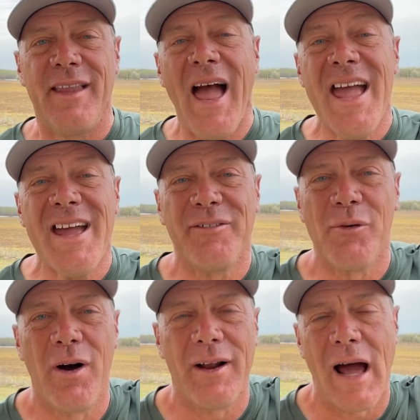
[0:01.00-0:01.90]
Hey
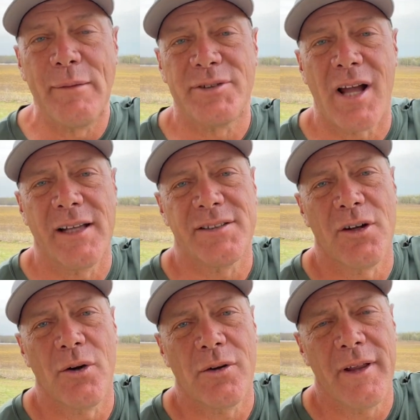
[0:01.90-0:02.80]
everyone, I'm Scott
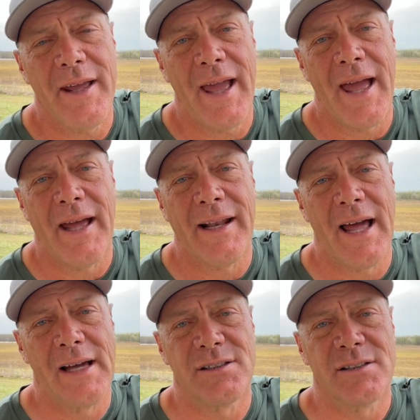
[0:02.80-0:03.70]
Stokely, and
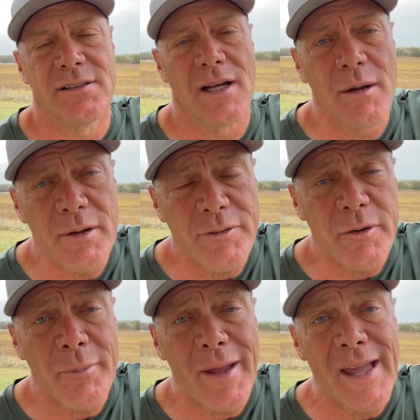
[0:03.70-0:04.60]
as some of
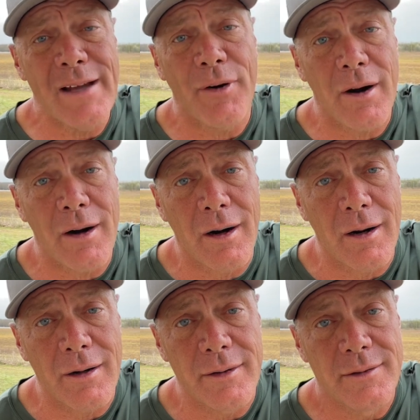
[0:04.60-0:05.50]
you may have
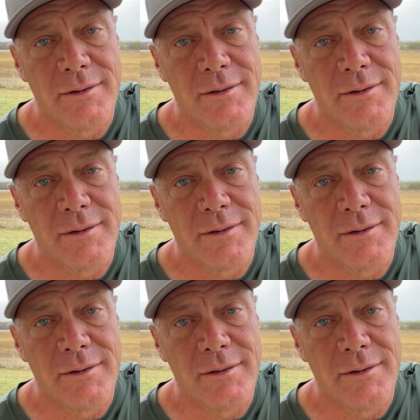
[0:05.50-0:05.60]
heard,